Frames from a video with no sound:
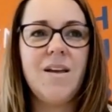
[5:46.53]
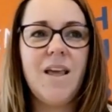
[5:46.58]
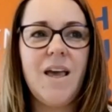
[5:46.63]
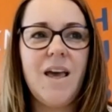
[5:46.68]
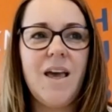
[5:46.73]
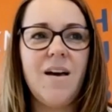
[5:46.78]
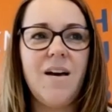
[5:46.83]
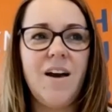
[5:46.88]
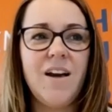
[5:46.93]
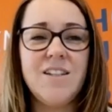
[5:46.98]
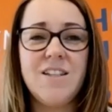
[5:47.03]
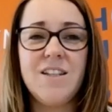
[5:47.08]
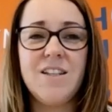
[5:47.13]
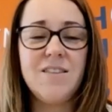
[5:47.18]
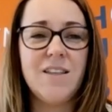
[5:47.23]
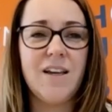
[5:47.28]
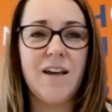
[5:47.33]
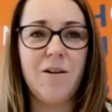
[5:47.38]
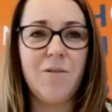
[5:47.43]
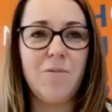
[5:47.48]
And yeah, I
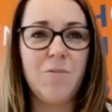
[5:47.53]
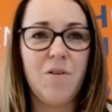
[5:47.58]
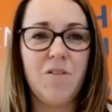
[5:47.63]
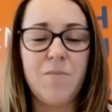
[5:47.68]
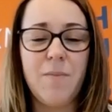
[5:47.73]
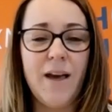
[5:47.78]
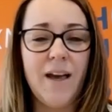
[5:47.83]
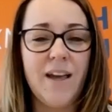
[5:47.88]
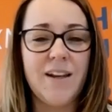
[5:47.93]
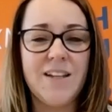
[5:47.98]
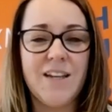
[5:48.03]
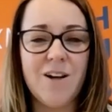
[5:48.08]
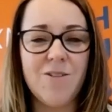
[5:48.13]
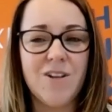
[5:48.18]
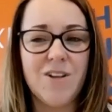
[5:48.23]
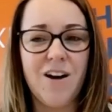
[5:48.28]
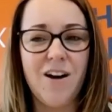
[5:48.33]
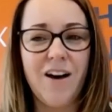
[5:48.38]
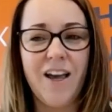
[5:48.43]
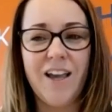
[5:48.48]
did that with my head
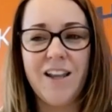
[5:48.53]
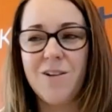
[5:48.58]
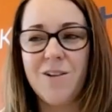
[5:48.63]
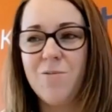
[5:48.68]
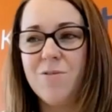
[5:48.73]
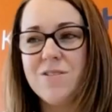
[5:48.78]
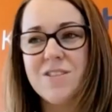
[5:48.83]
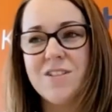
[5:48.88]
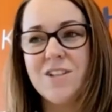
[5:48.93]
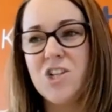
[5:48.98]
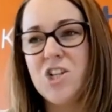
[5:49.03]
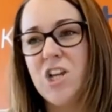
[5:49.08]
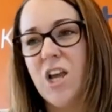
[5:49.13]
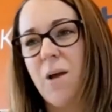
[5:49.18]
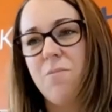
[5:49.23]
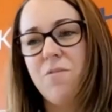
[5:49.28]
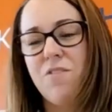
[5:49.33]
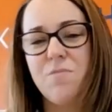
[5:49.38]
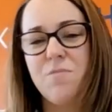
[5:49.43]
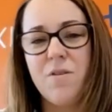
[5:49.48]
held high, and I wasn't
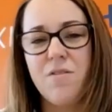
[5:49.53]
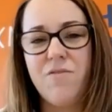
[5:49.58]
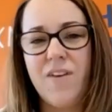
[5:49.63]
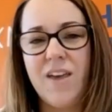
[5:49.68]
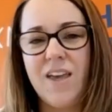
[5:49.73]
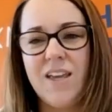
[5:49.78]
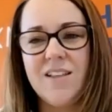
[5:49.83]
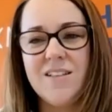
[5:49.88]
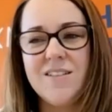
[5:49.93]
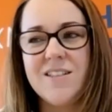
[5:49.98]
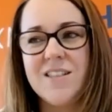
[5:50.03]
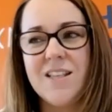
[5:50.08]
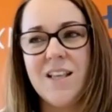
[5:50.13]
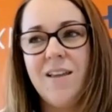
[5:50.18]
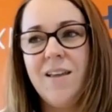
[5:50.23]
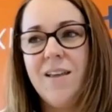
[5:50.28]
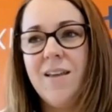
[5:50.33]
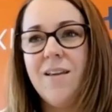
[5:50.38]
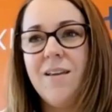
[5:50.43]
ashamed of my fees.